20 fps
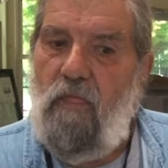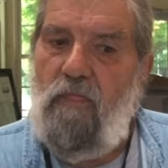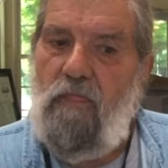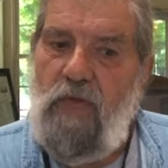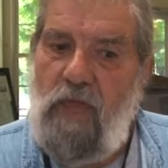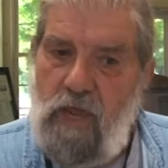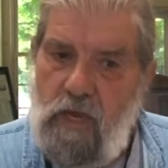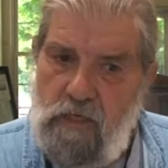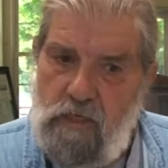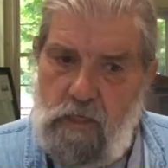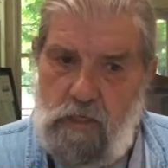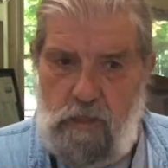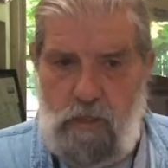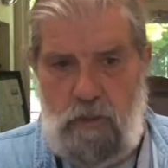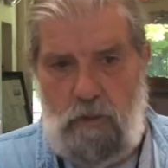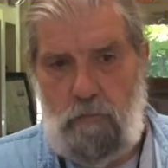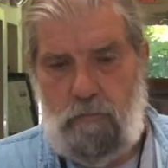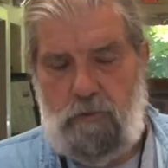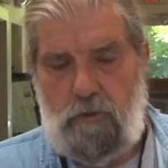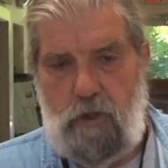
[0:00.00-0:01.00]
they
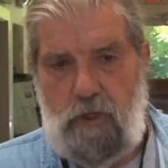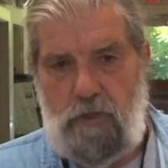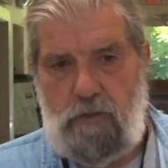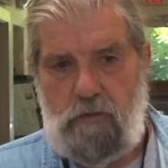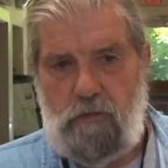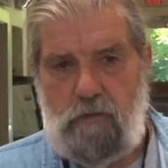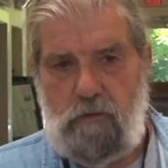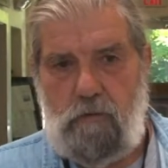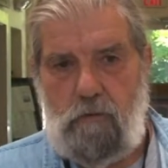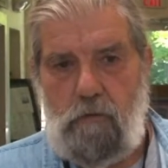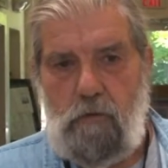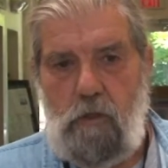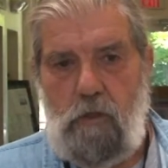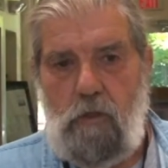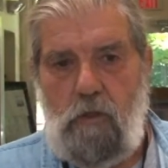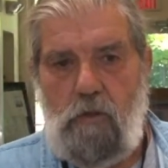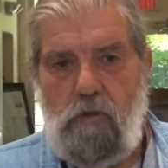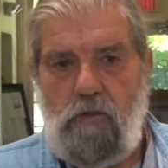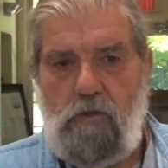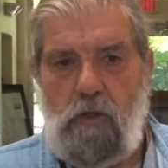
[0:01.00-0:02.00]
needed a place.
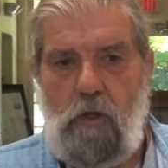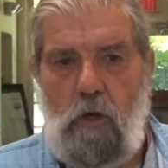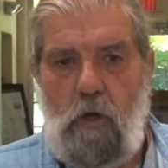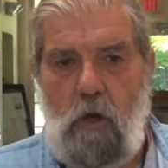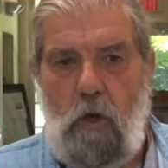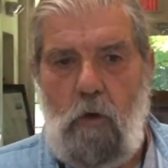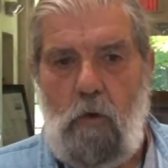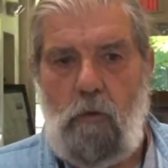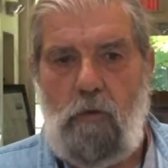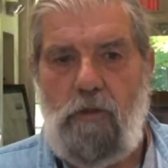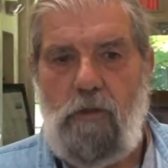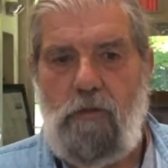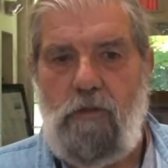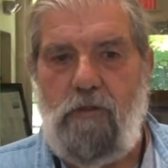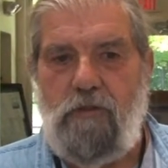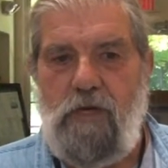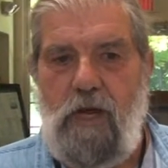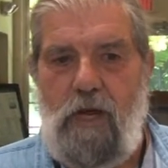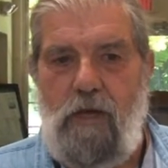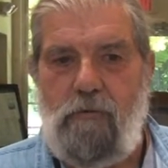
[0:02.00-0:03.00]
So in the
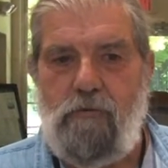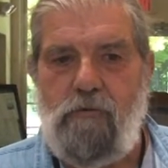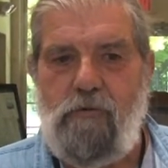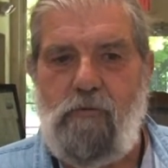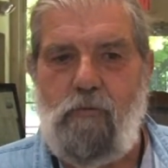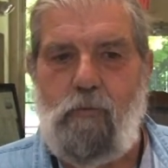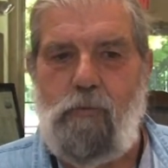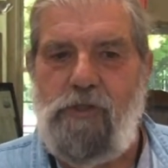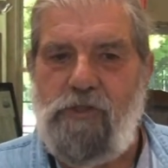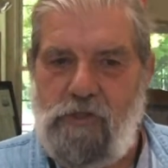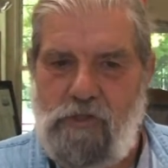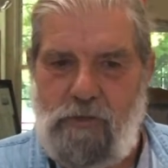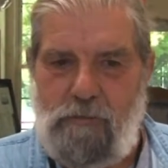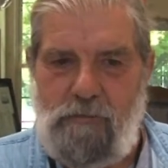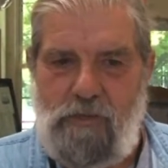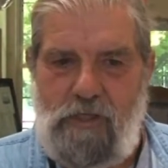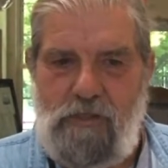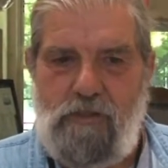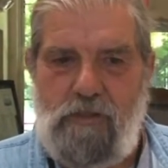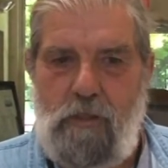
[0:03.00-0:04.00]
town's
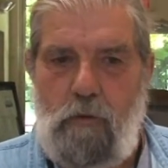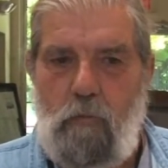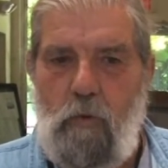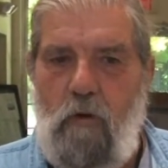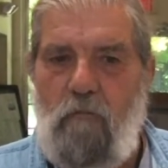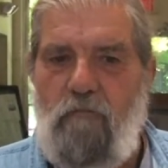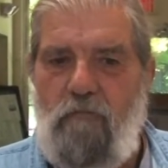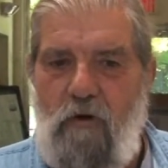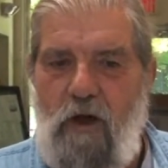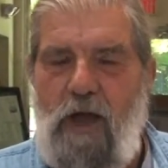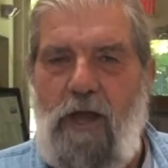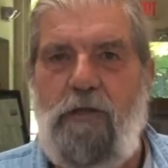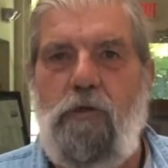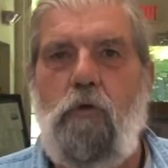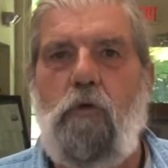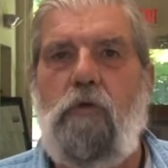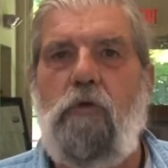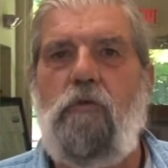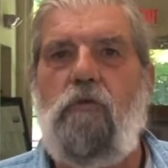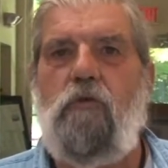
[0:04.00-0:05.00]
wisdom, they said, well, fine,
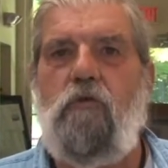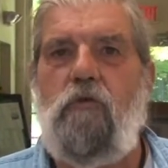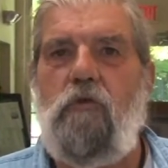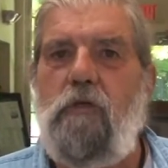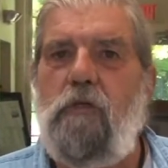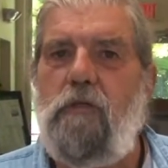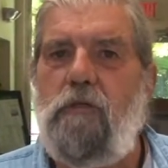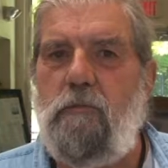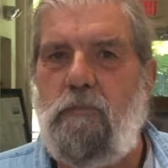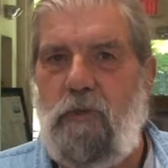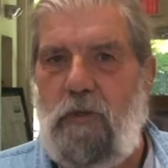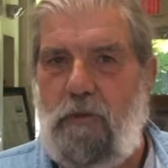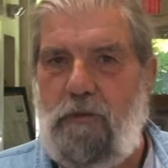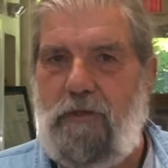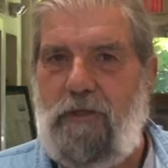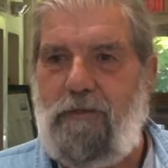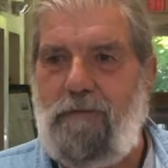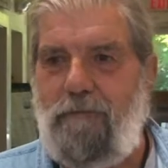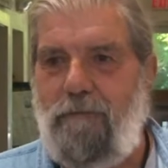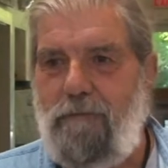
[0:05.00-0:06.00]
you can share the
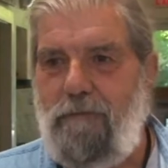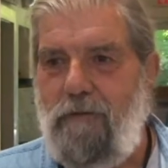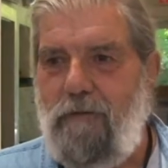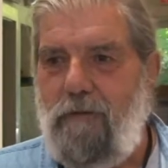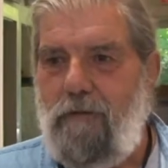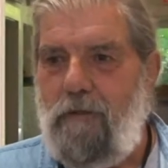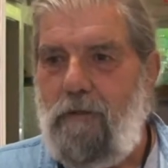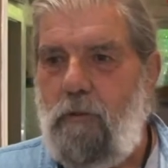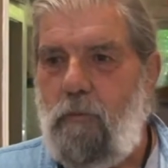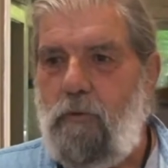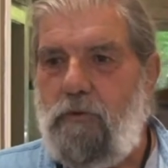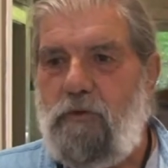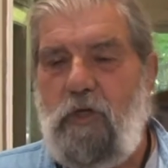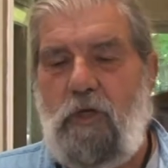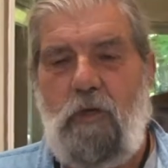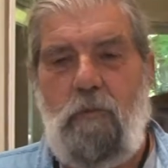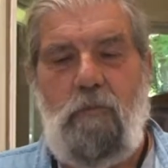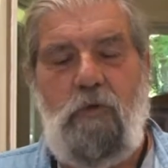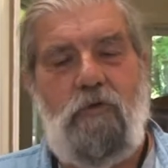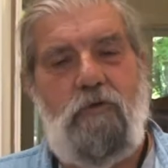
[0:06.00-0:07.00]
building, with the
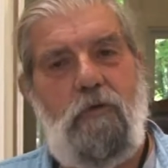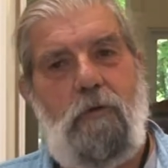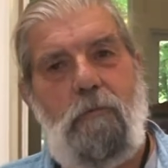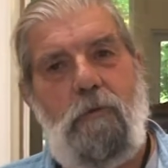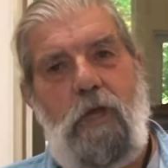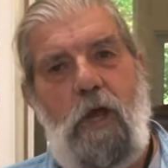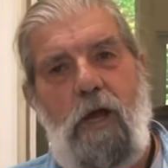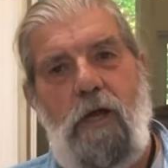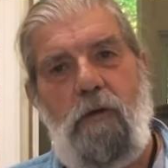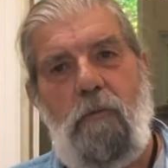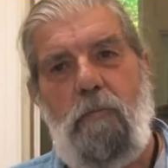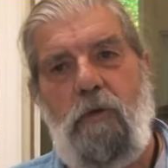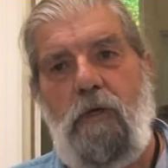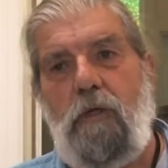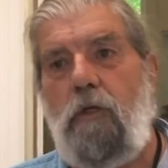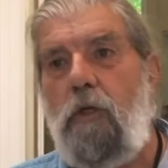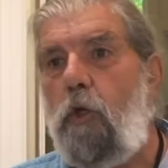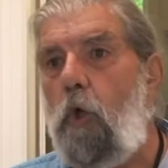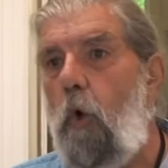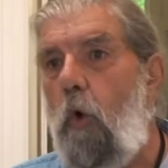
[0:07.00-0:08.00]
commission kind of
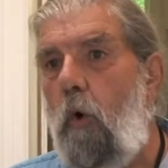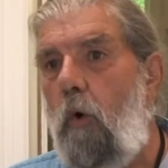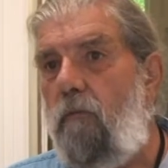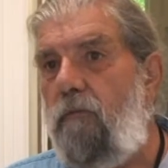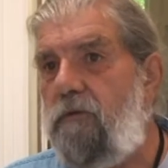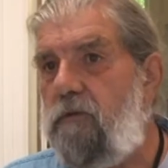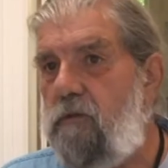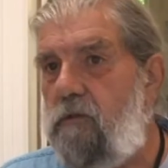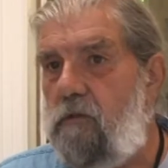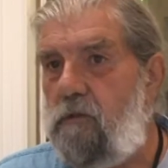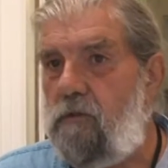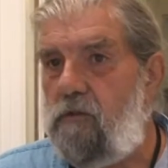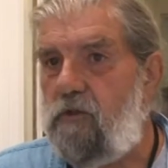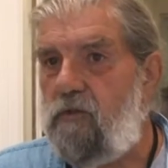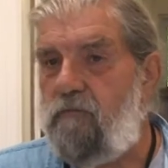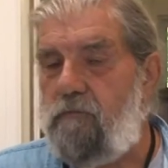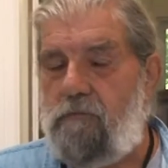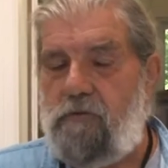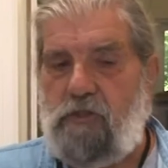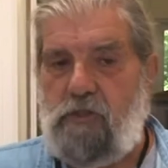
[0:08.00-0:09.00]
being the overseers
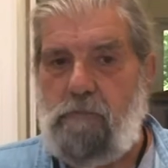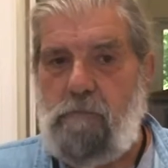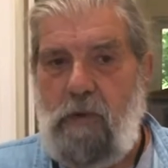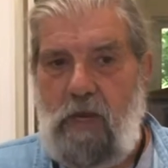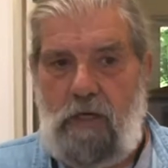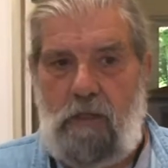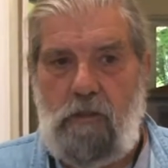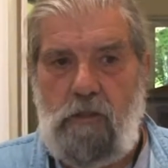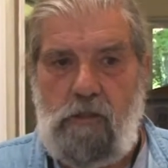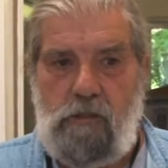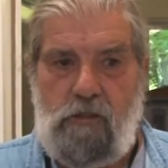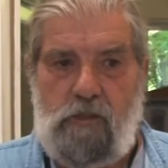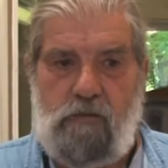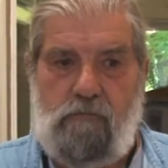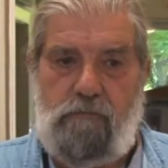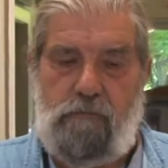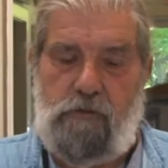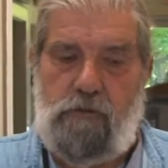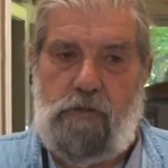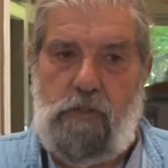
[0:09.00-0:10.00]
for its maintenance,
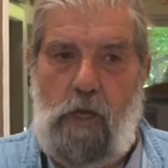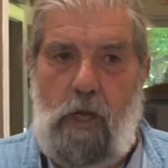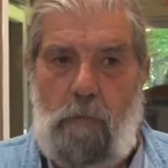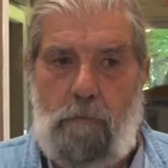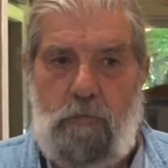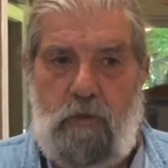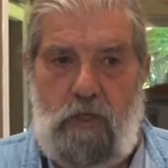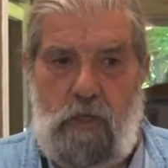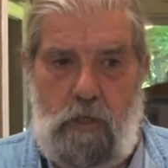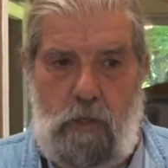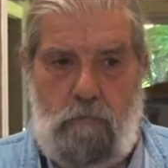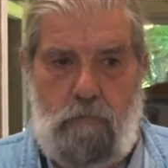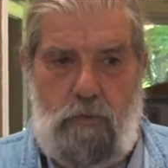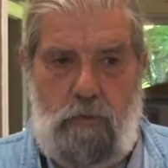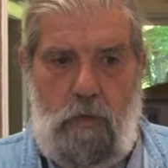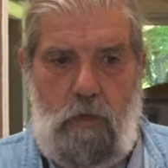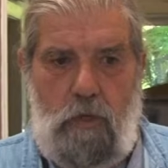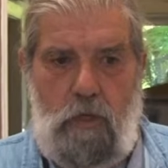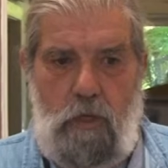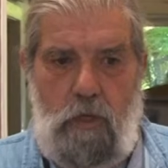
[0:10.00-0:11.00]
for its upkeep,
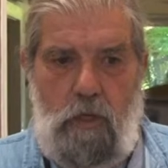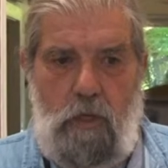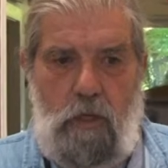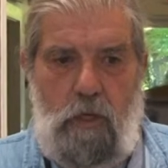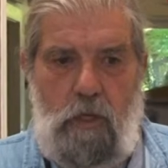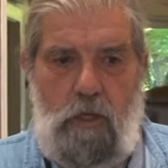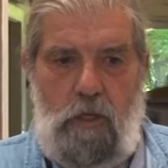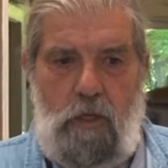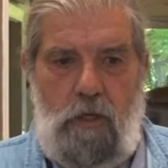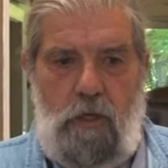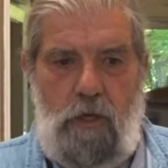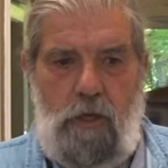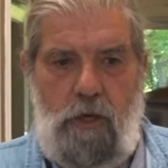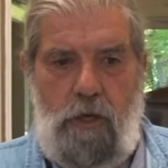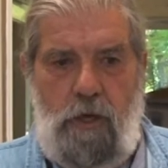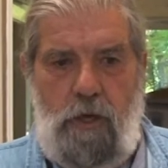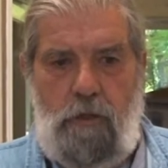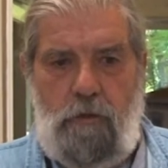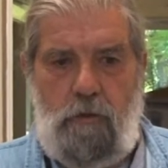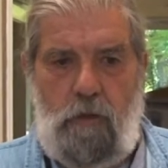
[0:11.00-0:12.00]

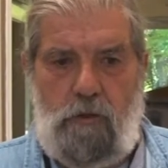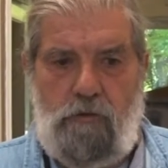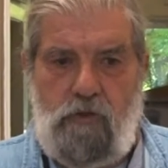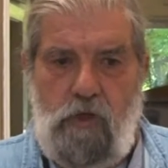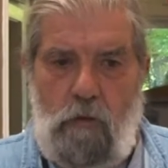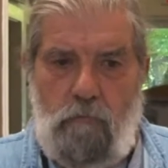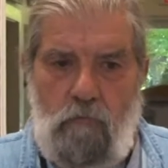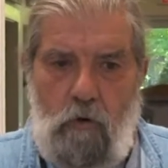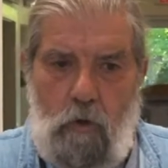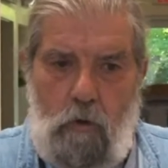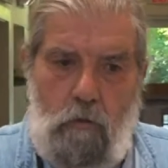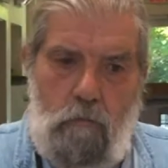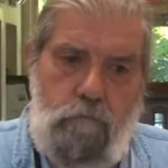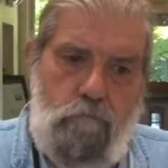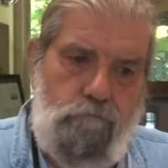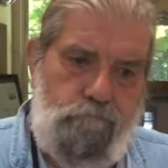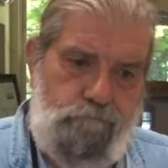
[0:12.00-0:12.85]
and general